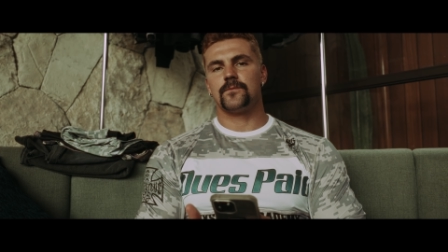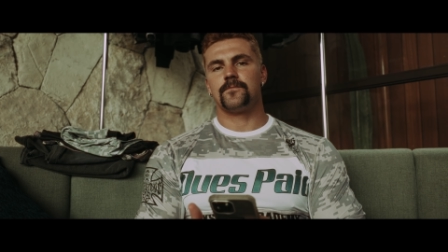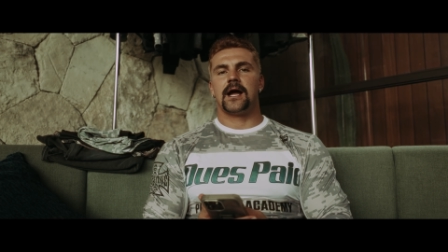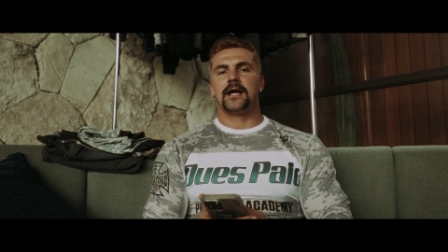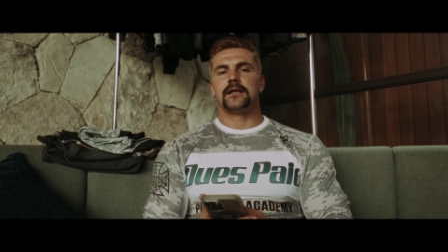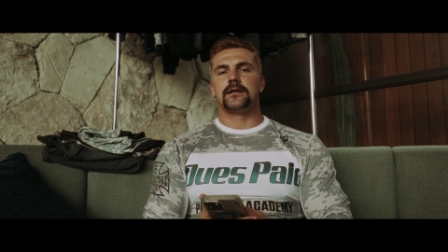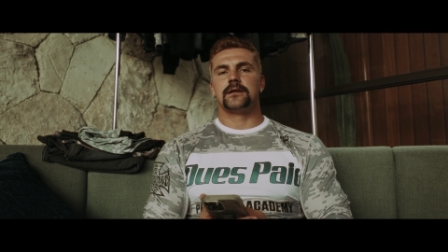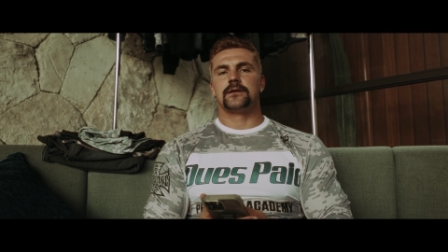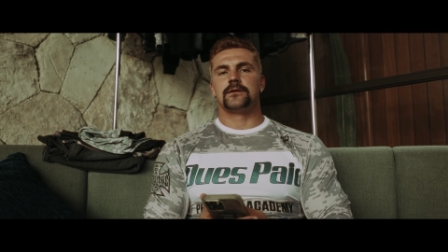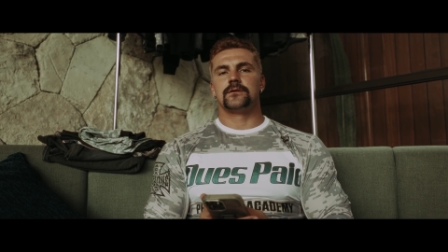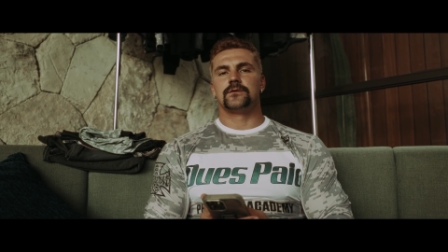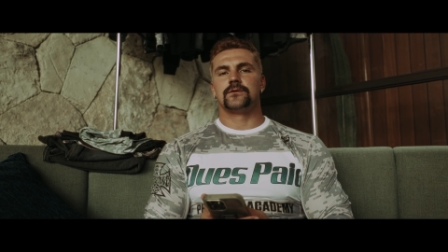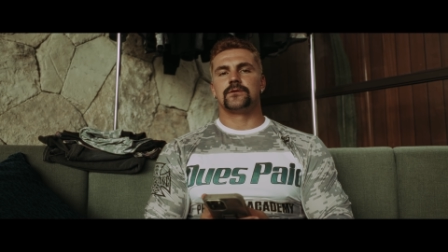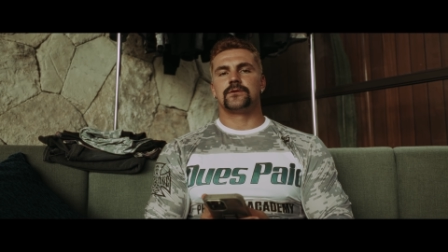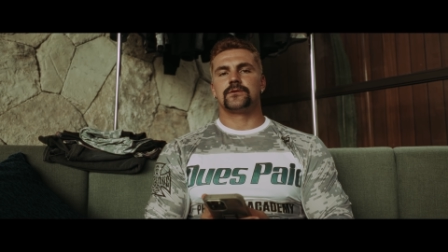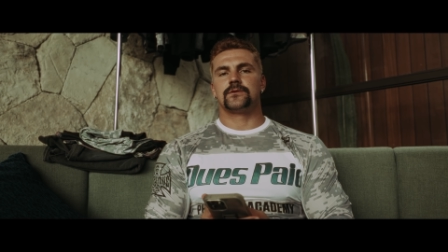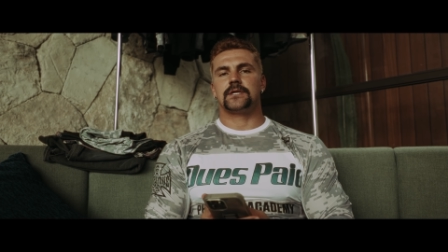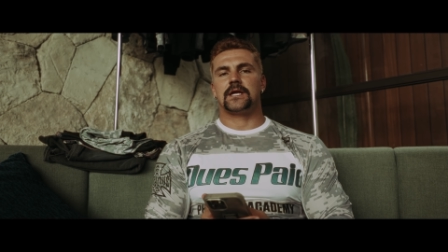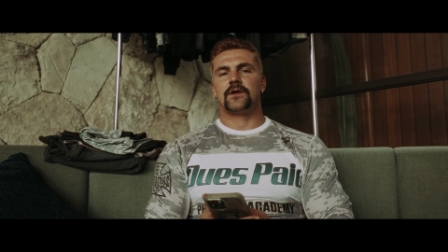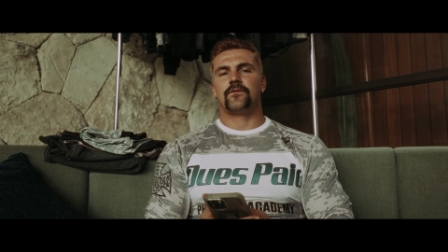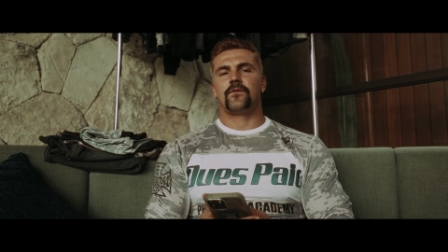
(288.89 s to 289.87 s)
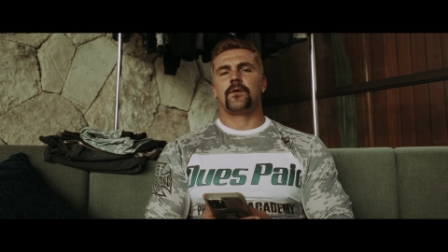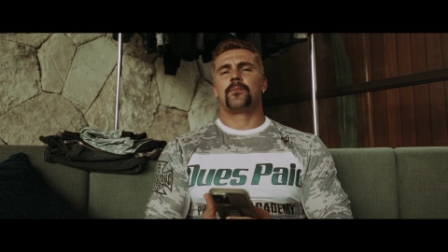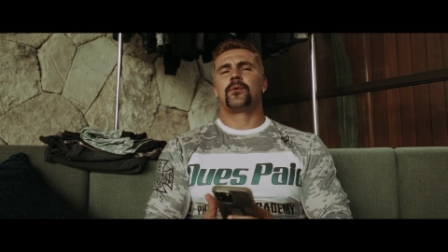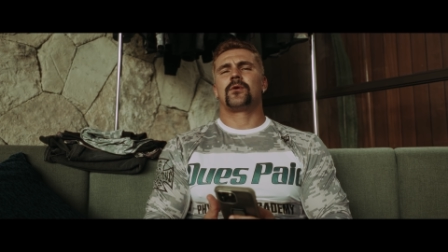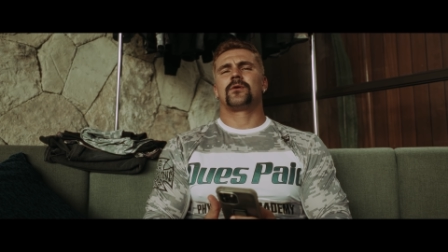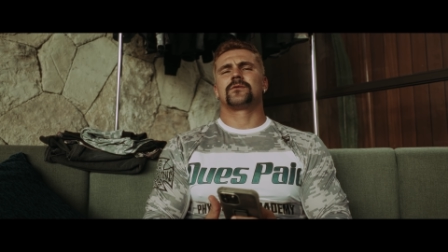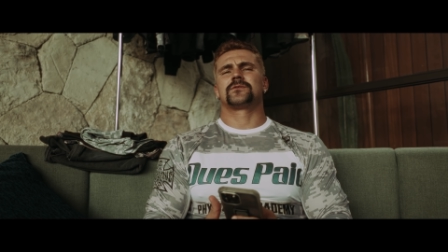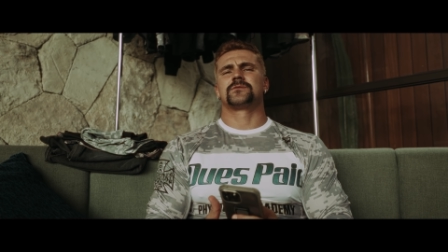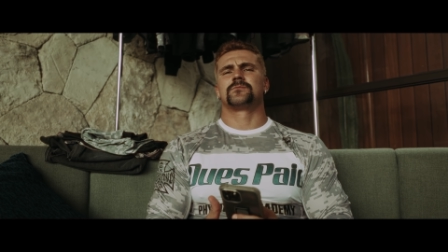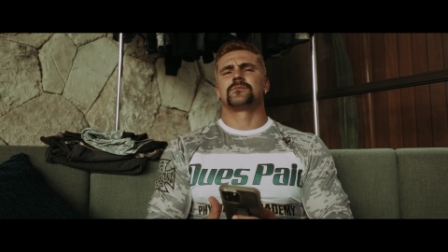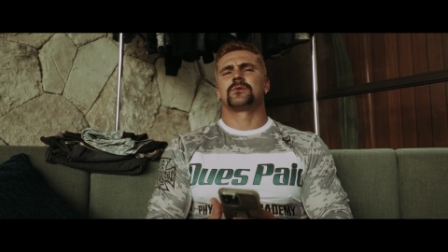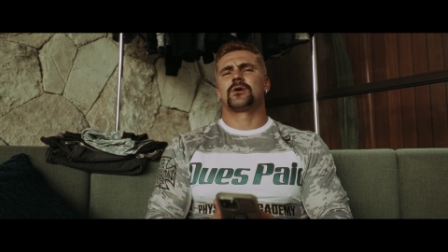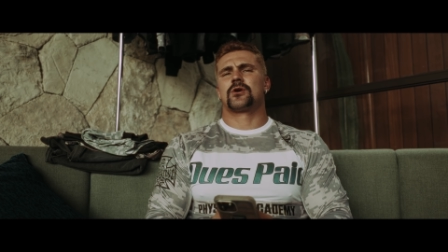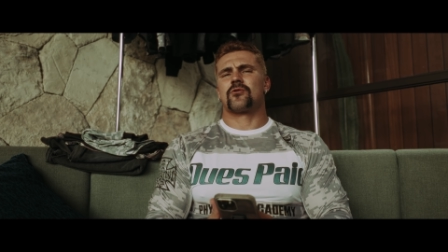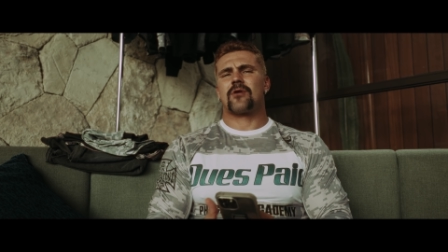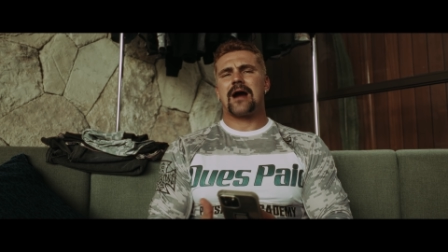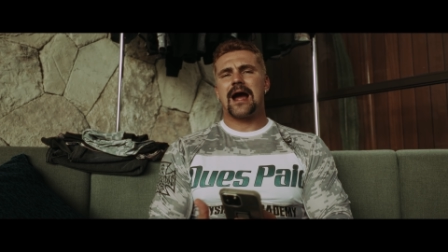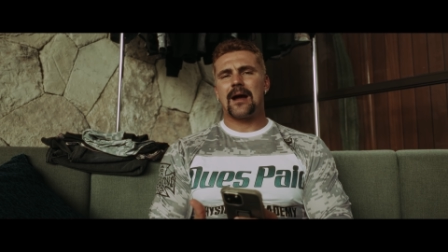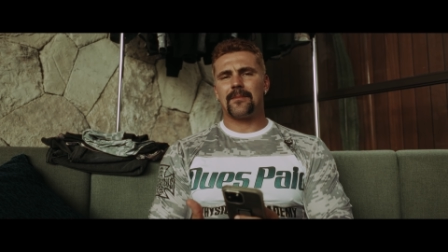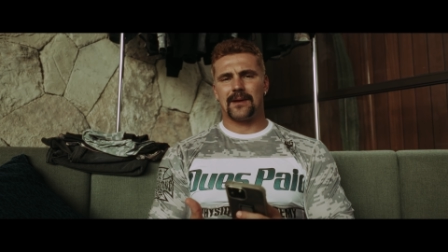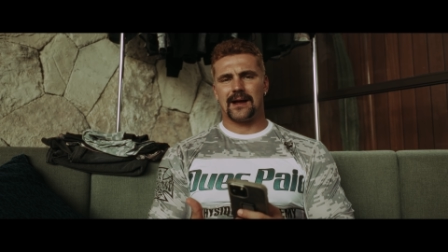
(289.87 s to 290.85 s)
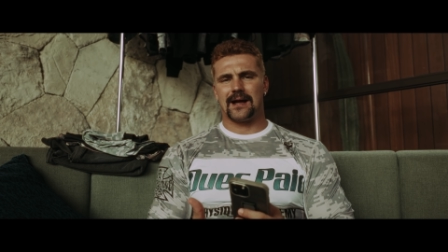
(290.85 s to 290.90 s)
And if we put some
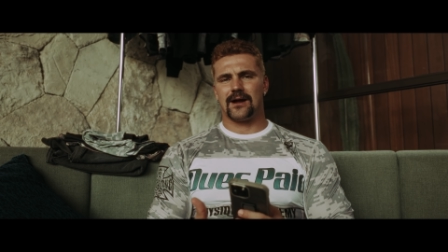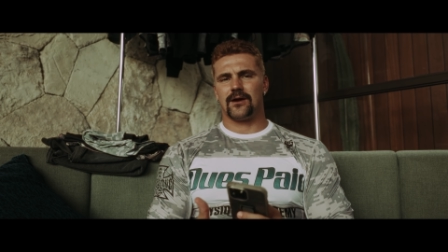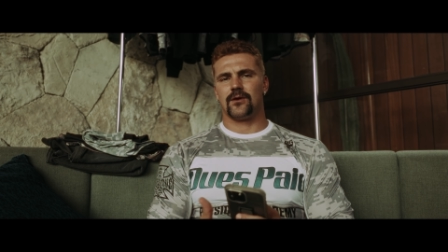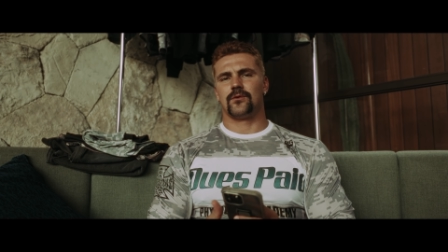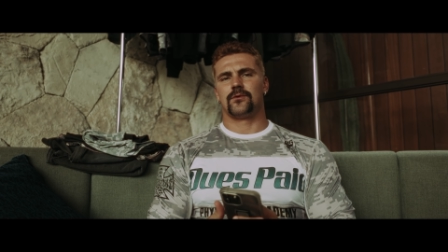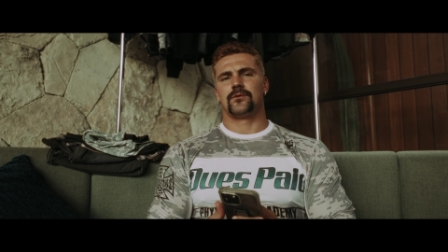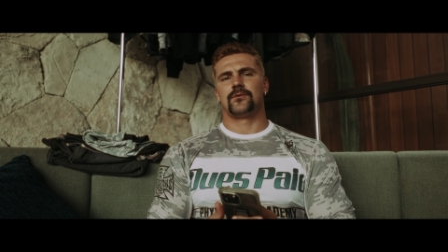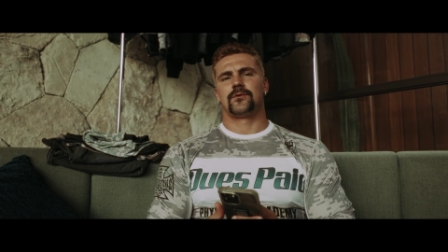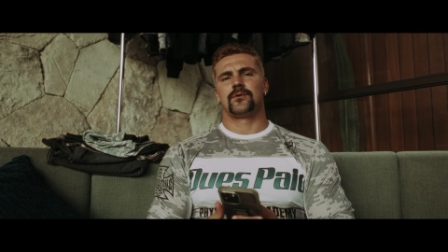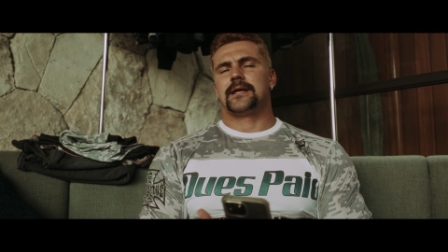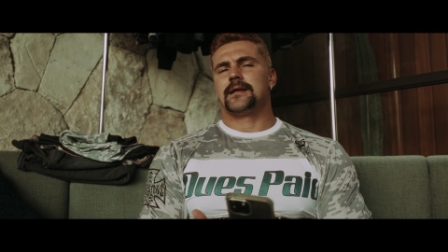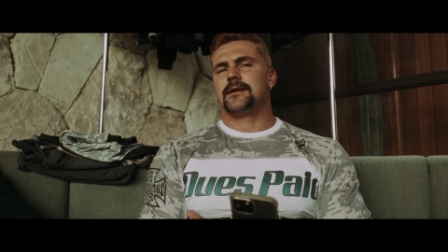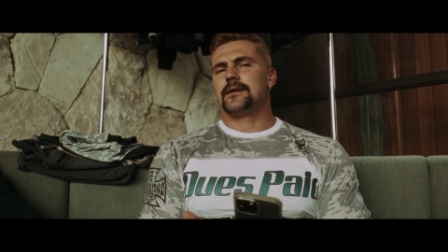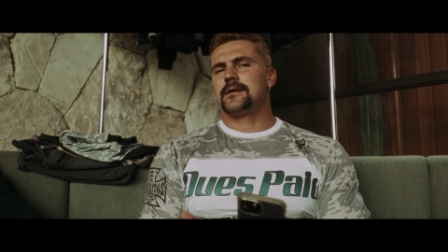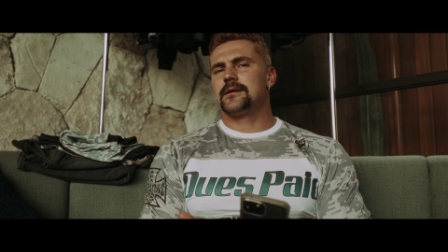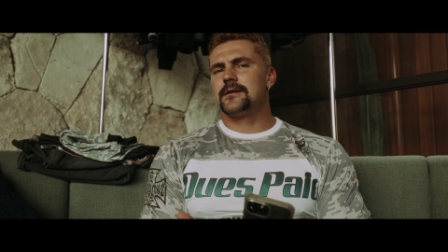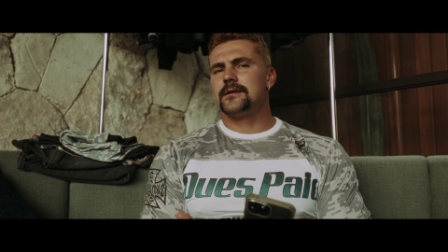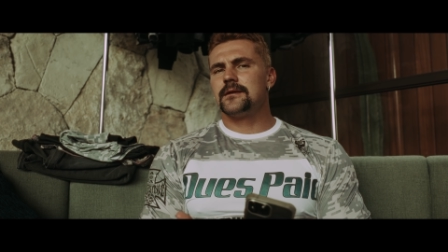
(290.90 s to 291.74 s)
crap out, like